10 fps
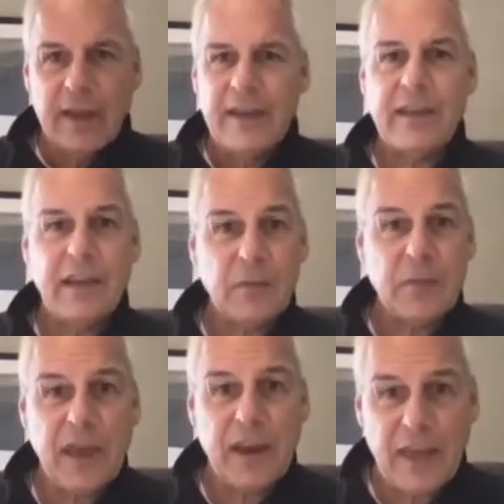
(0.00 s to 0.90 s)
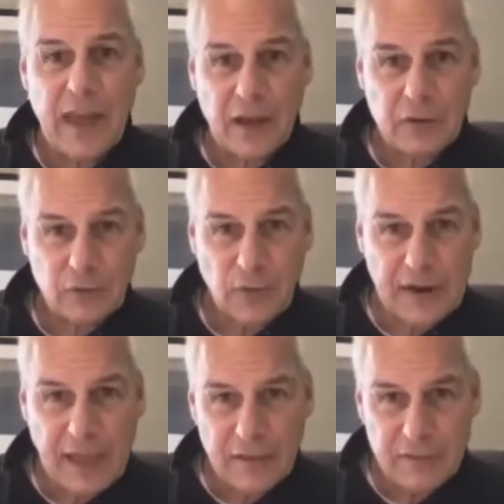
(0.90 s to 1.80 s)
He kicked me out of the house right
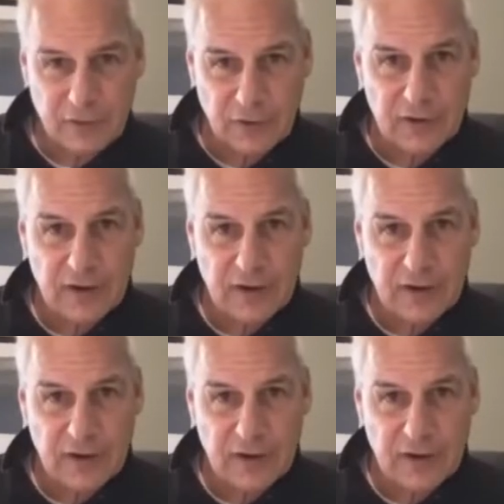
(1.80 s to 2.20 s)
after